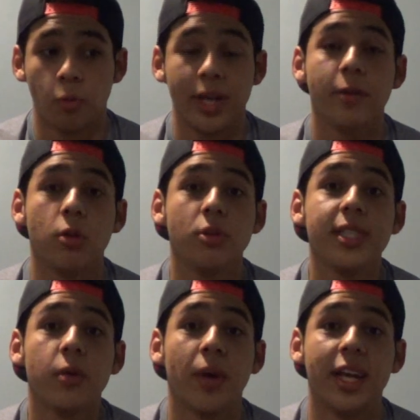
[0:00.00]

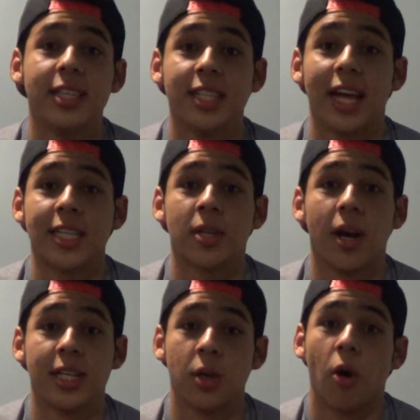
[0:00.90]
losing weight isn't
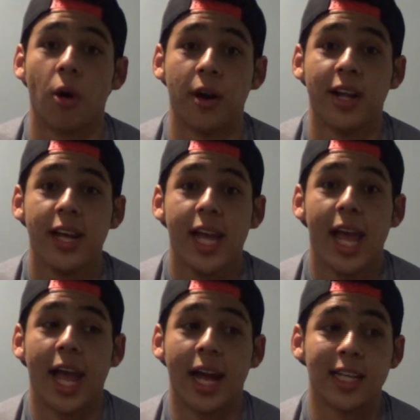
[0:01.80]
as hard
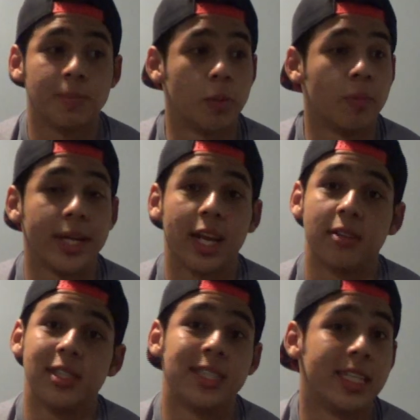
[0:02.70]
as people make it
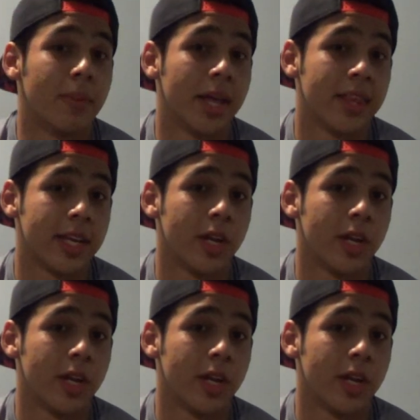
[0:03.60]
out to seem, I think.